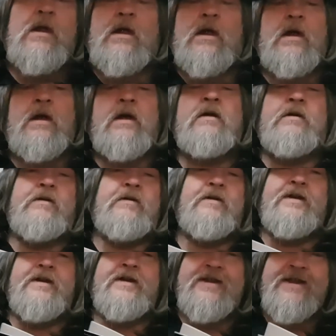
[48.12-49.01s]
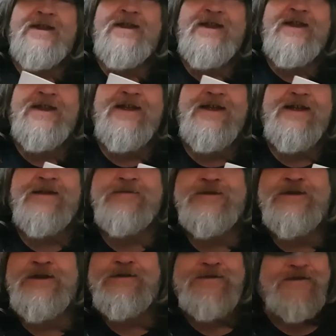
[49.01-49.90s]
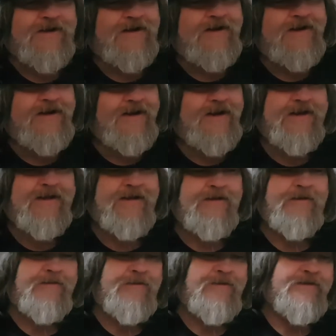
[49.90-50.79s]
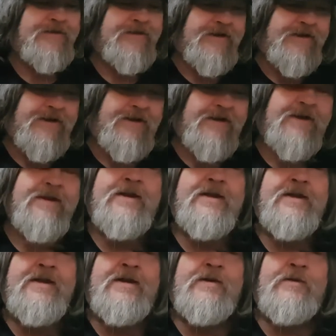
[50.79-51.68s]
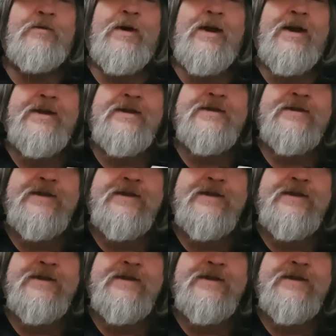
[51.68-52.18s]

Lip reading: Oh, I'm so sorry. Yeah, I was well into